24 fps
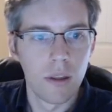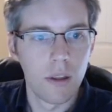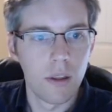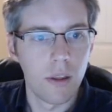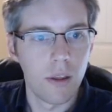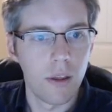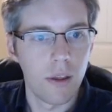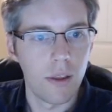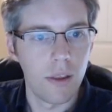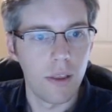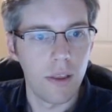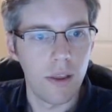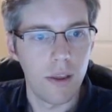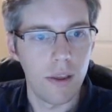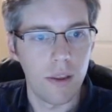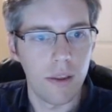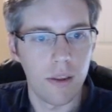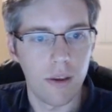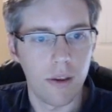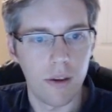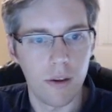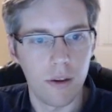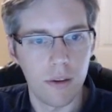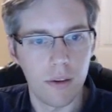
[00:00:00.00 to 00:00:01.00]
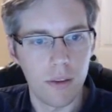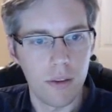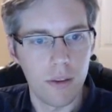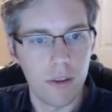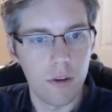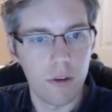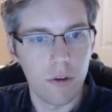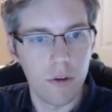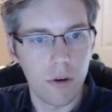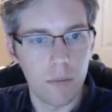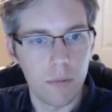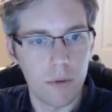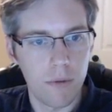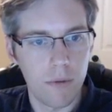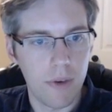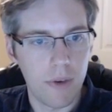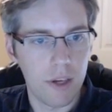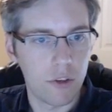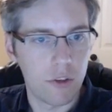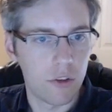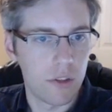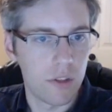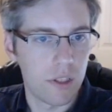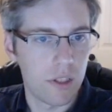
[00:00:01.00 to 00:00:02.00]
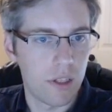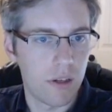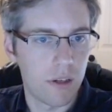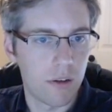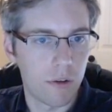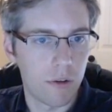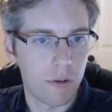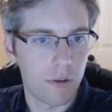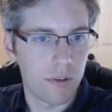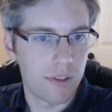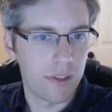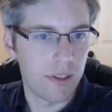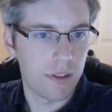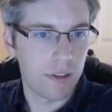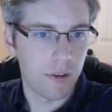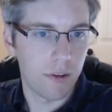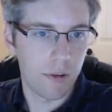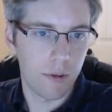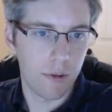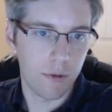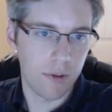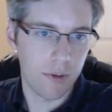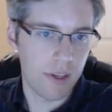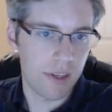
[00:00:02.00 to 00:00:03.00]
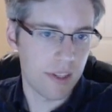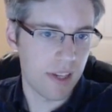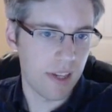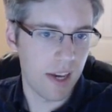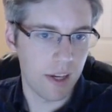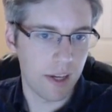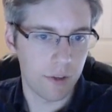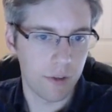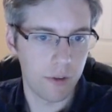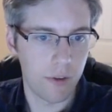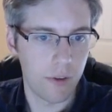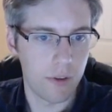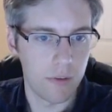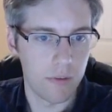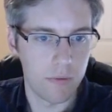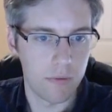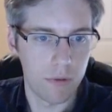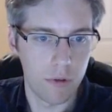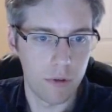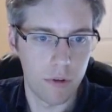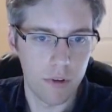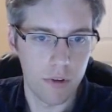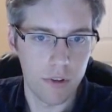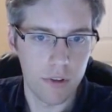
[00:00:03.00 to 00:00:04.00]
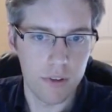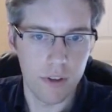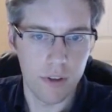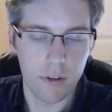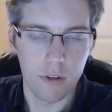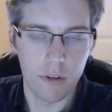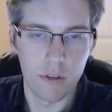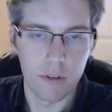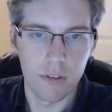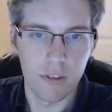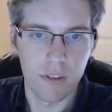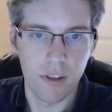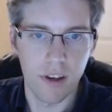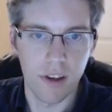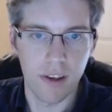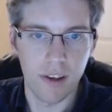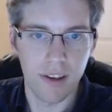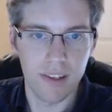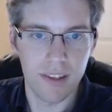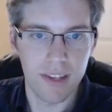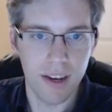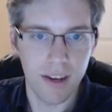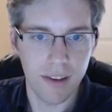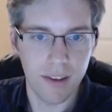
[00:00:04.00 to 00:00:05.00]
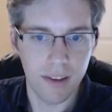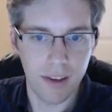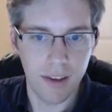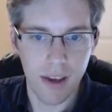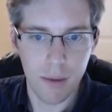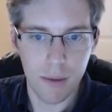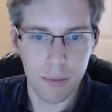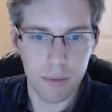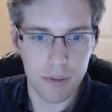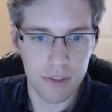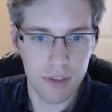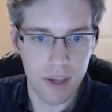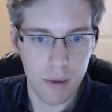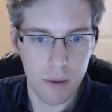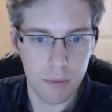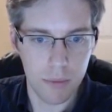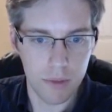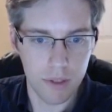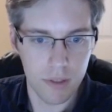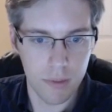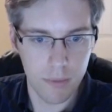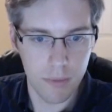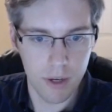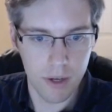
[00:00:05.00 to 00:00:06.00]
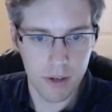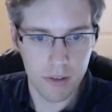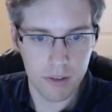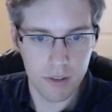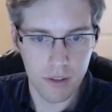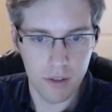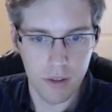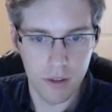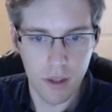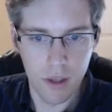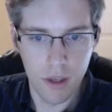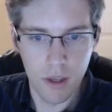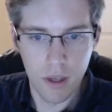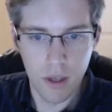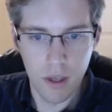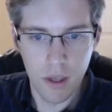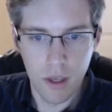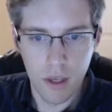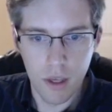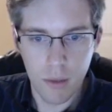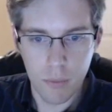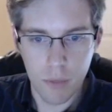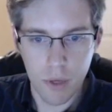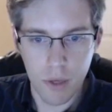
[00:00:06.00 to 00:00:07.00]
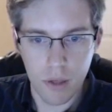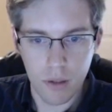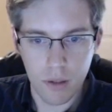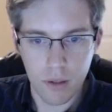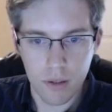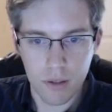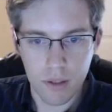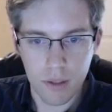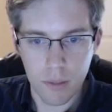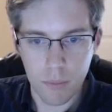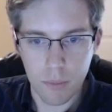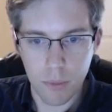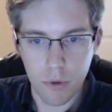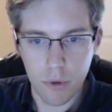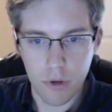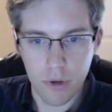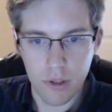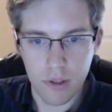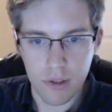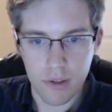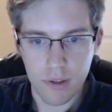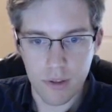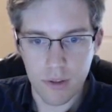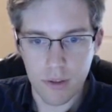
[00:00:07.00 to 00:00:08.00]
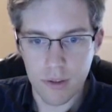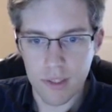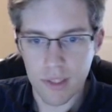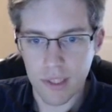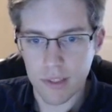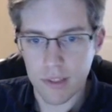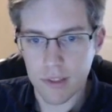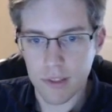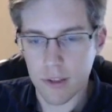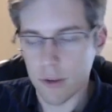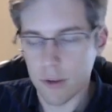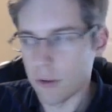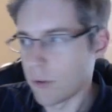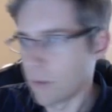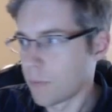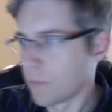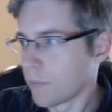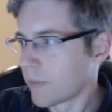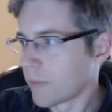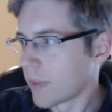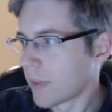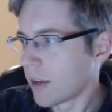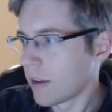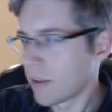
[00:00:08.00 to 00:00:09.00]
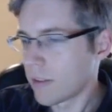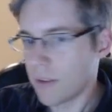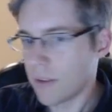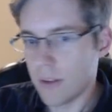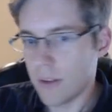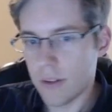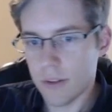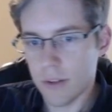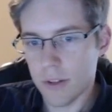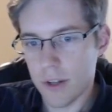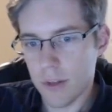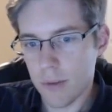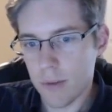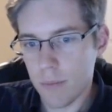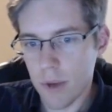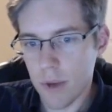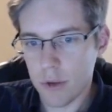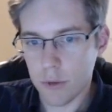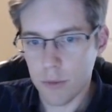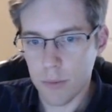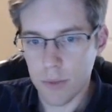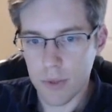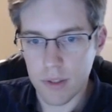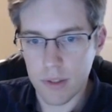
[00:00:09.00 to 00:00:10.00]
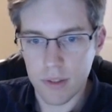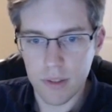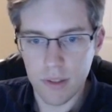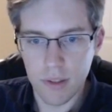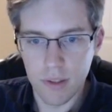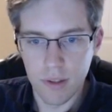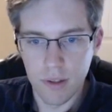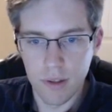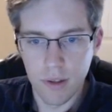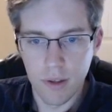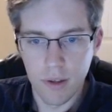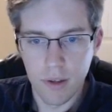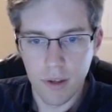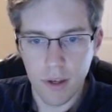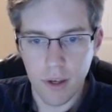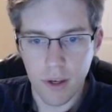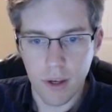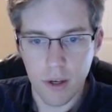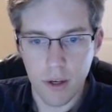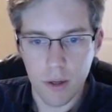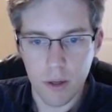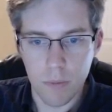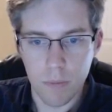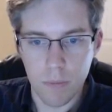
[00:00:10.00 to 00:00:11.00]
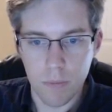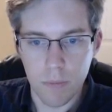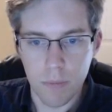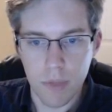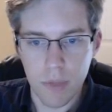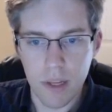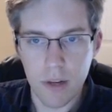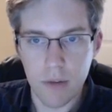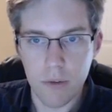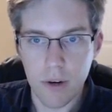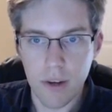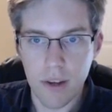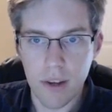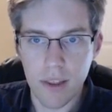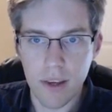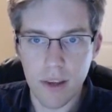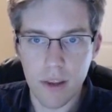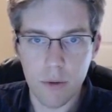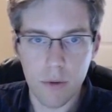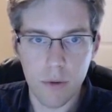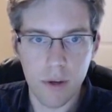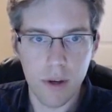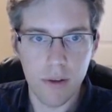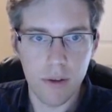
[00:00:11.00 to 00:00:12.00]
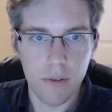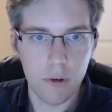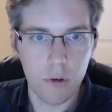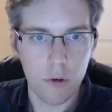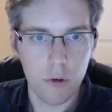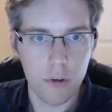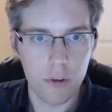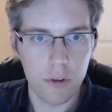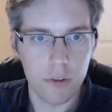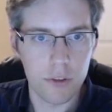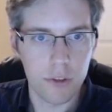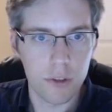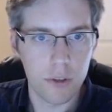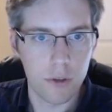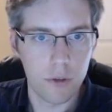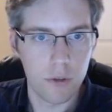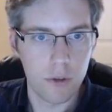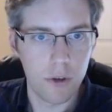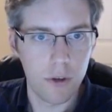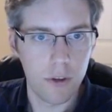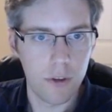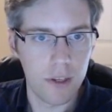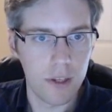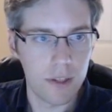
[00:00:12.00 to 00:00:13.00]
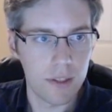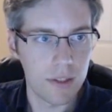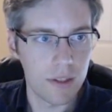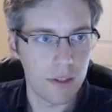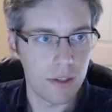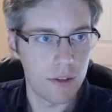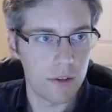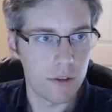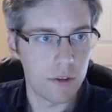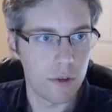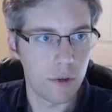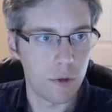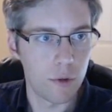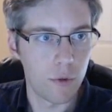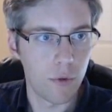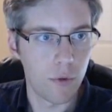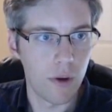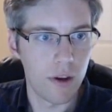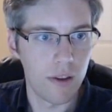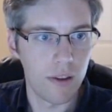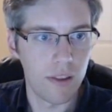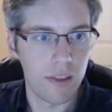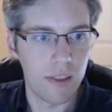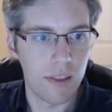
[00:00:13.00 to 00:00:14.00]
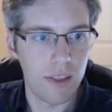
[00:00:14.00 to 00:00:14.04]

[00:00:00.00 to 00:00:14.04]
And then the new observations here, of course, these are 3 stacks rather than 4, so it's not exactly apples to apples comparison, but it looks like 0.62. So these are good measurements. But anyway, the other way, of course, to do this is to run